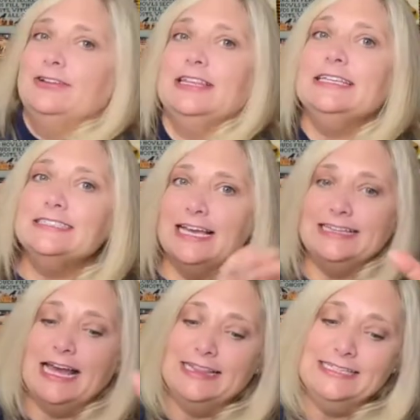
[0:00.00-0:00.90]
or things
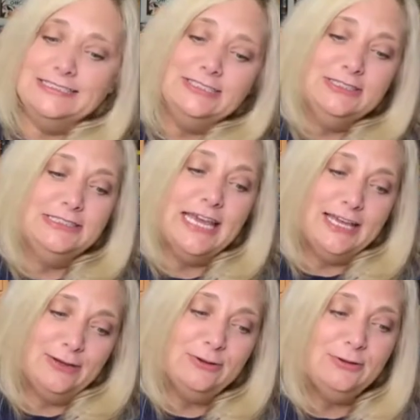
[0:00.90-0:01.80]
like that that
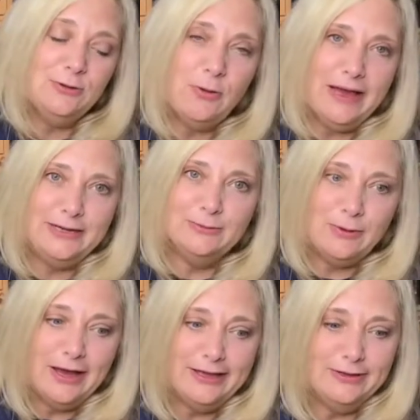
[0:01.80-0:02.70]
take quite a
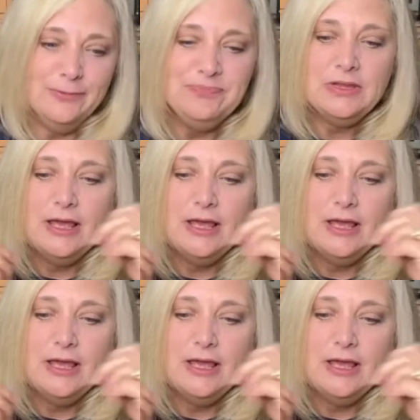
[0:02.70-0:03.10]
while.